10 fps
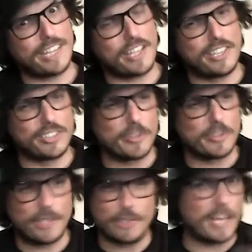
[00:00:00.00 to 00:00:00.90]
he's going
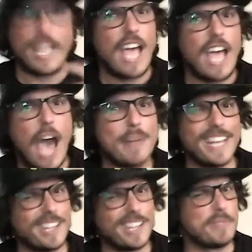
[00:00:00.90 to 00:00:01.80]
to be like, how
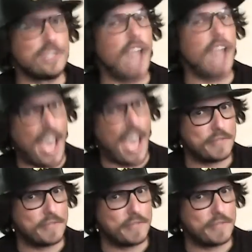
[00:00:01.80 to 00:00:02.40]
many of them do you have?